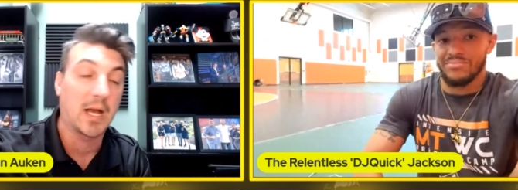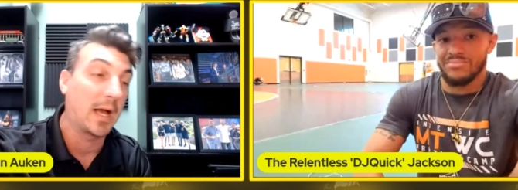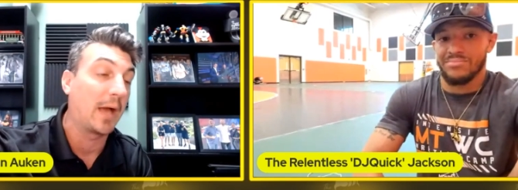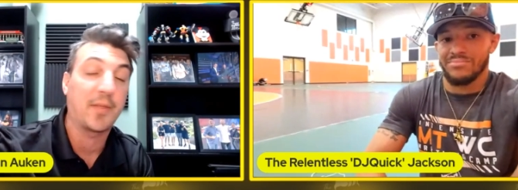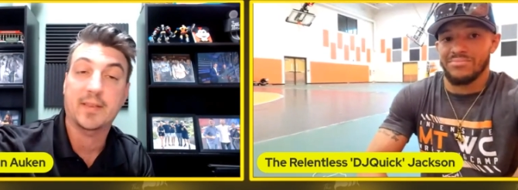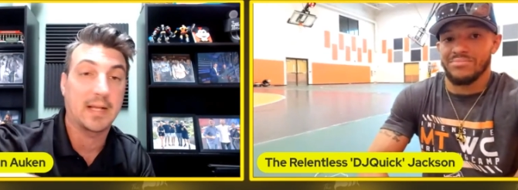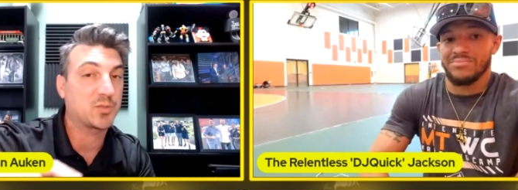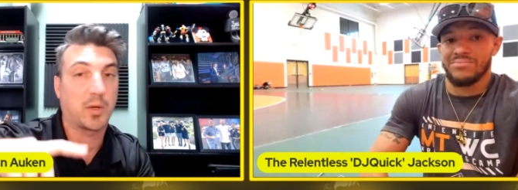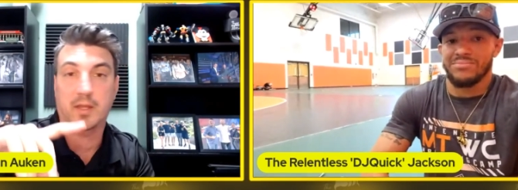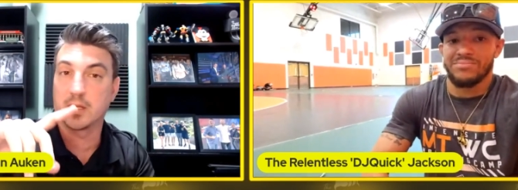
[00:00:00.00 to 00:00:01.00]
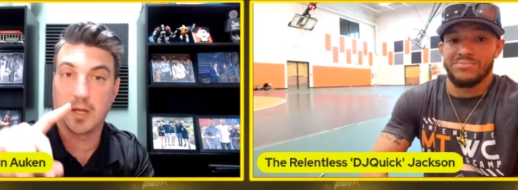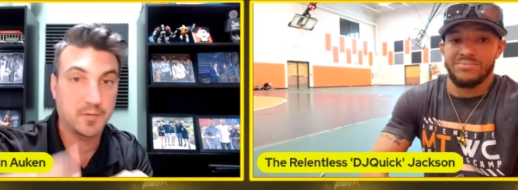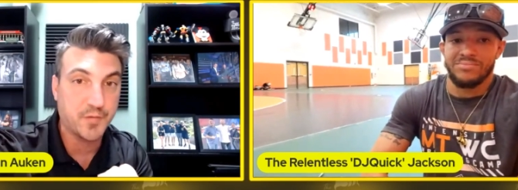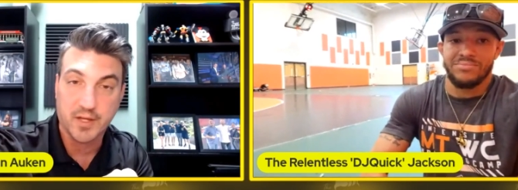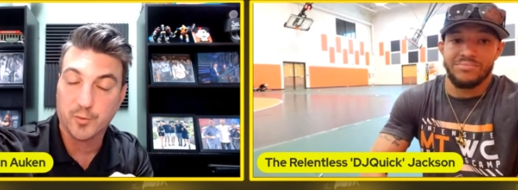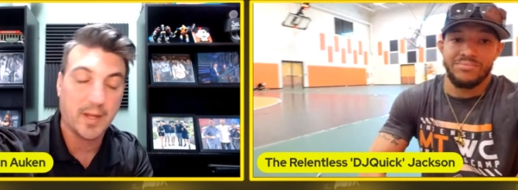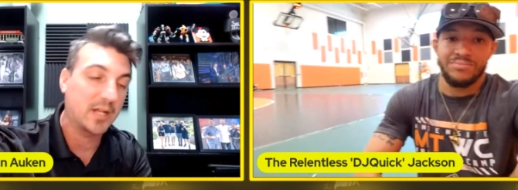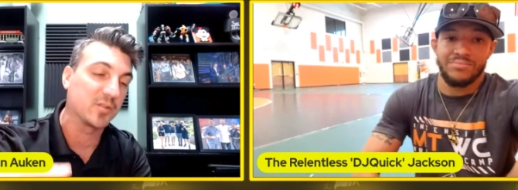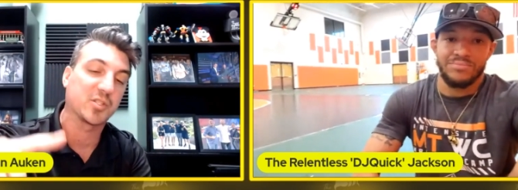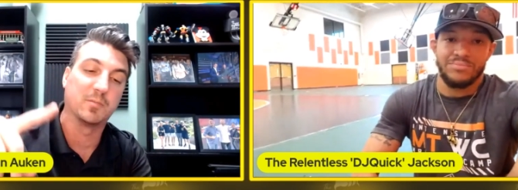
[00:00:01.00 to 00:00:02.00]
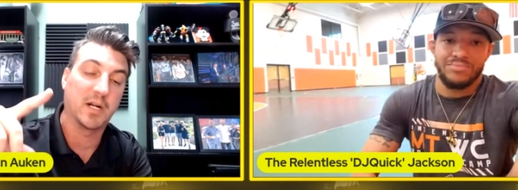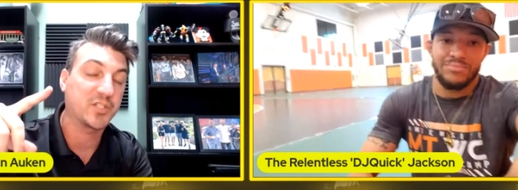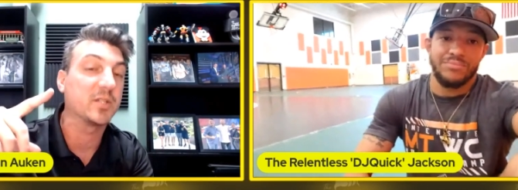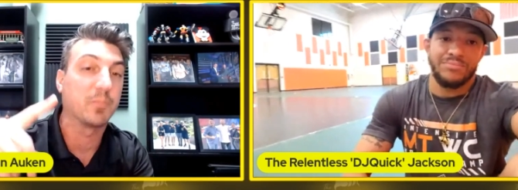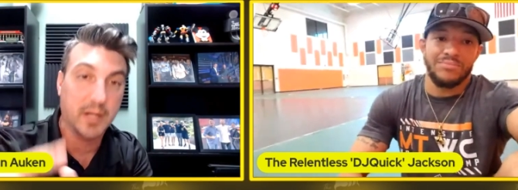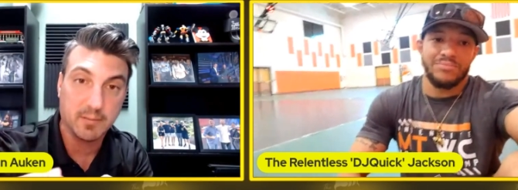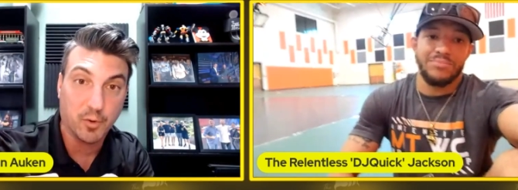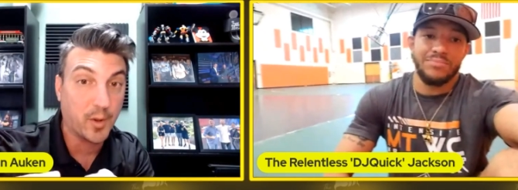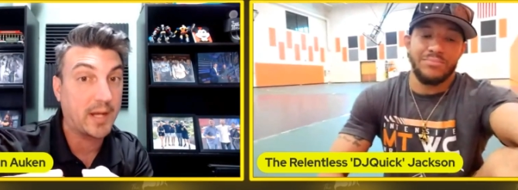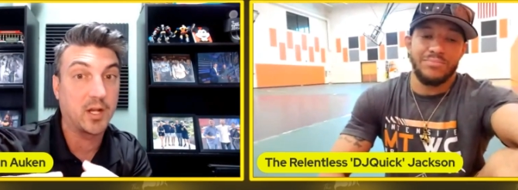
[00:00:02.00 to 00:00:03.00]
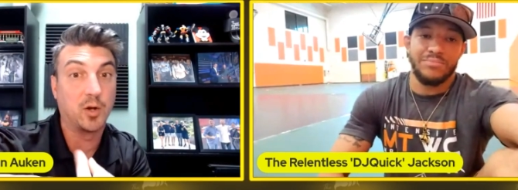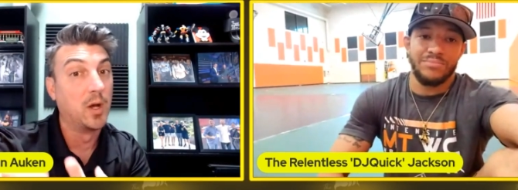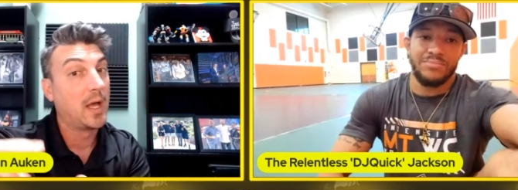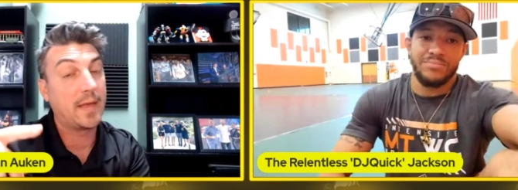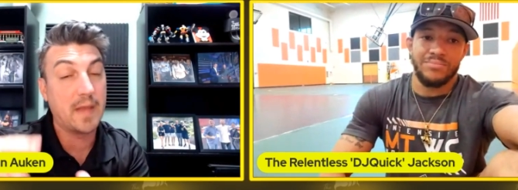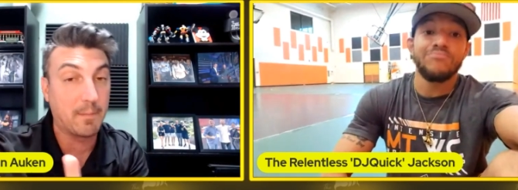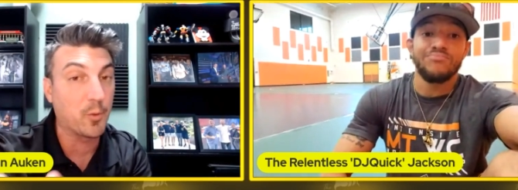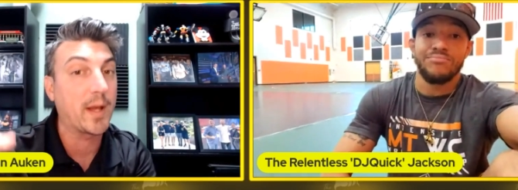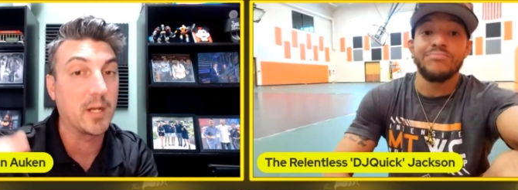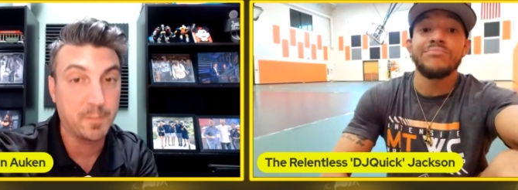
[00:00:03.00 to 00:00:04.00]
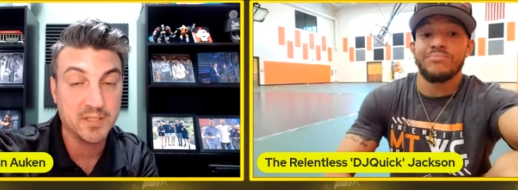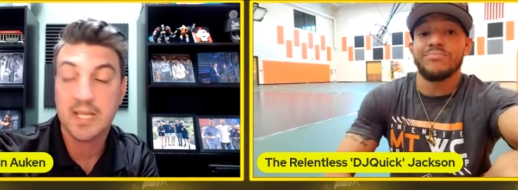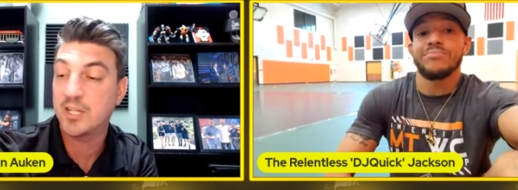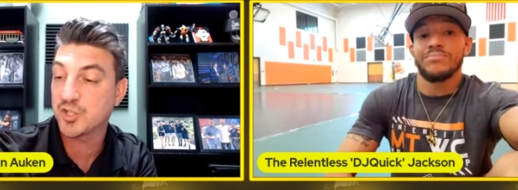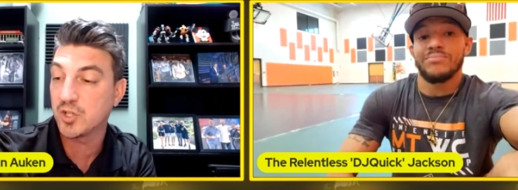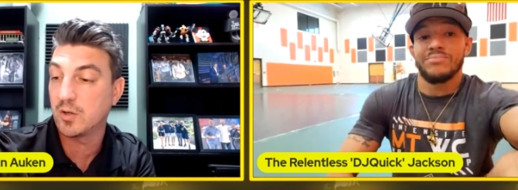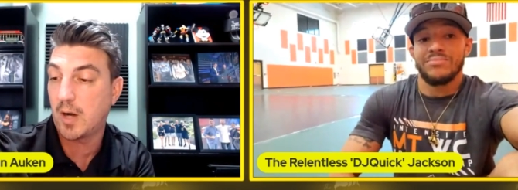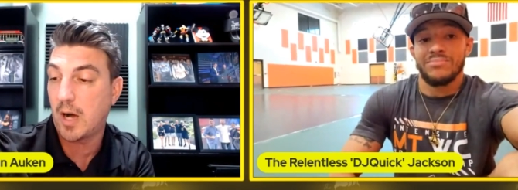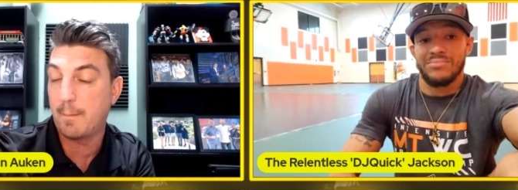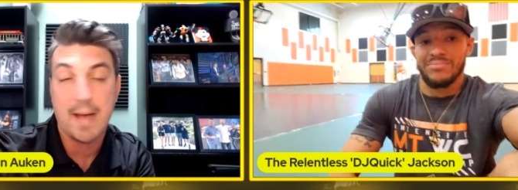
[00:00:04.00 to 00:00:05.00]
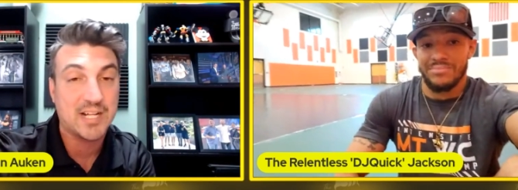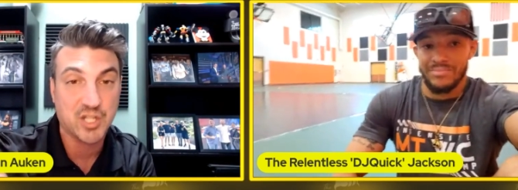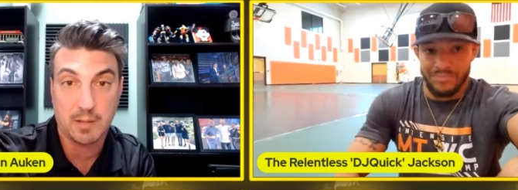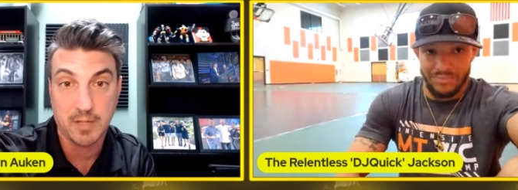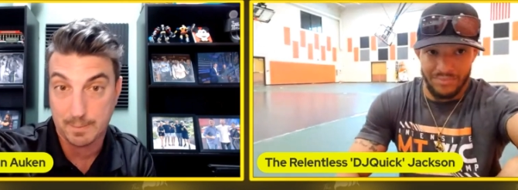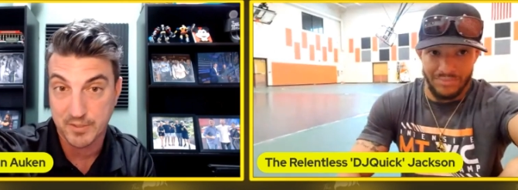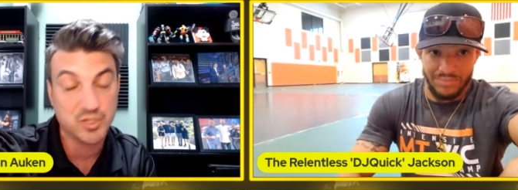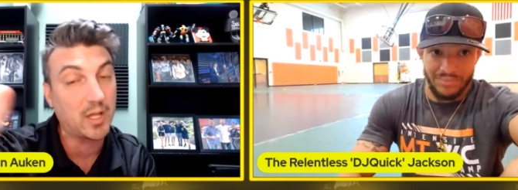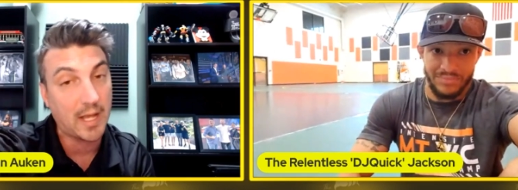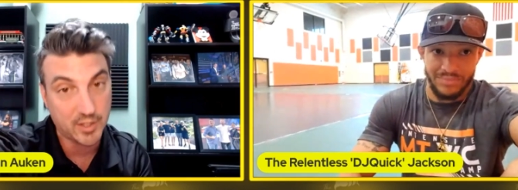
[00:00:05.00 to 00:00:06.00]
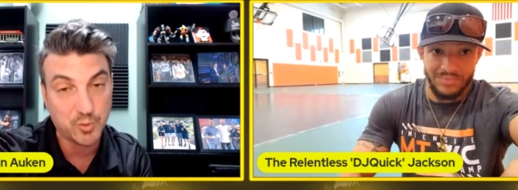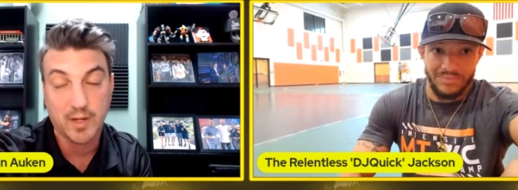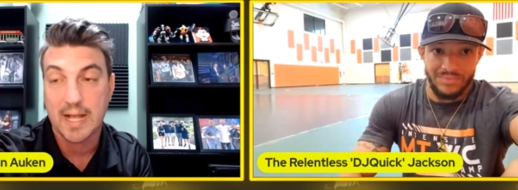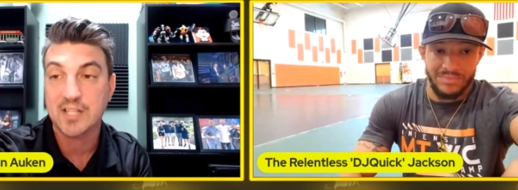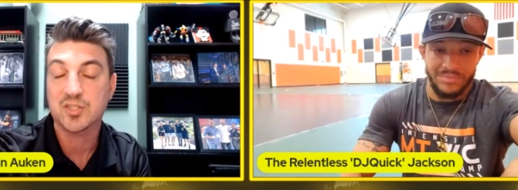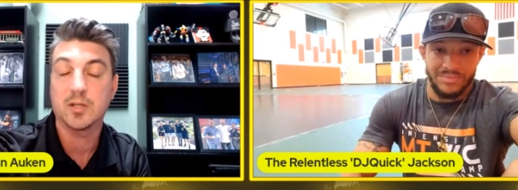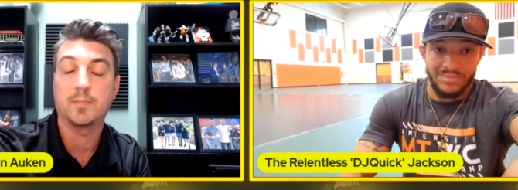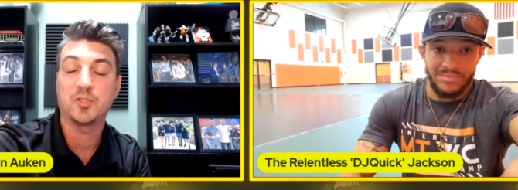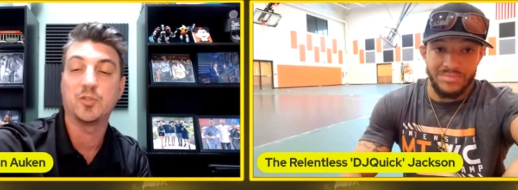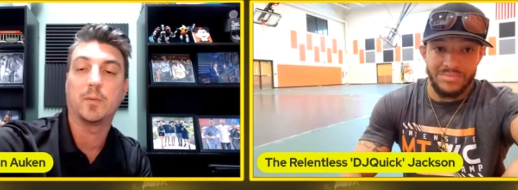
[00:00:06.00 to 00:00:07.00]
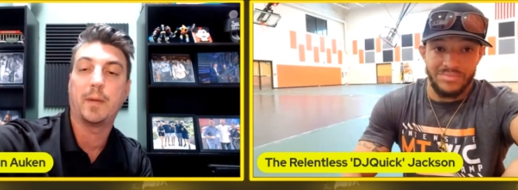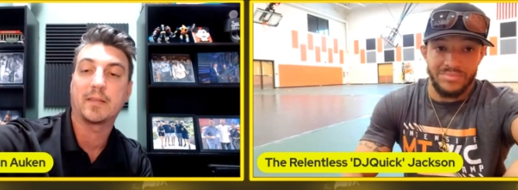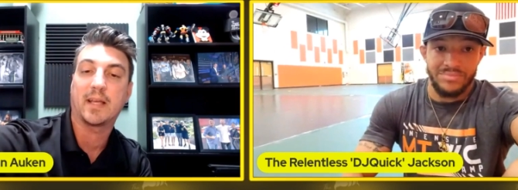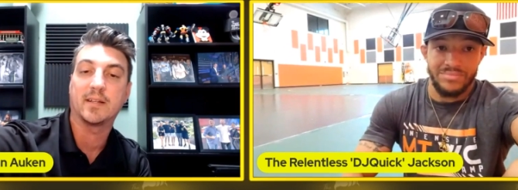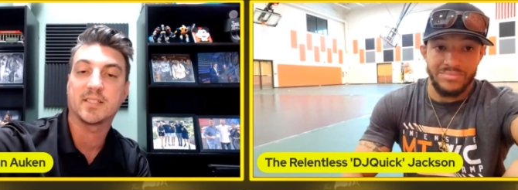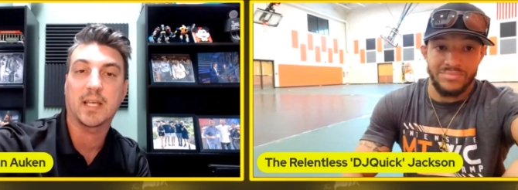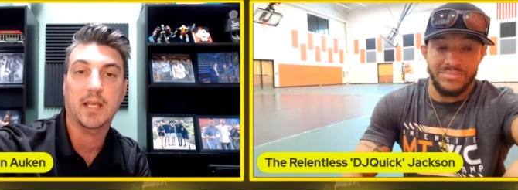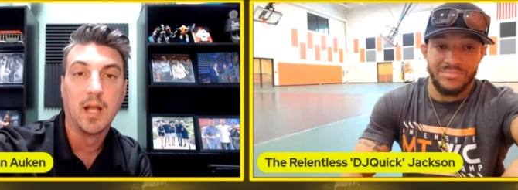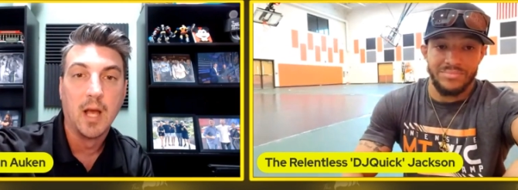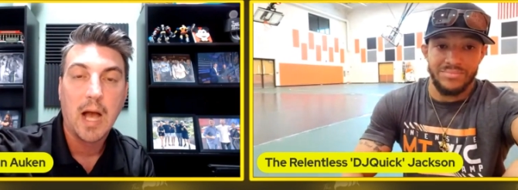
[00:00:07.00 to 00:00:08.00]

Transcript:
Speaker 1: I, I think that's why they loved Figueredo so much. And Brandon Moreno and that Moreno-Patejo uh, match coming up in July. I do want to ask you, you about that in a second.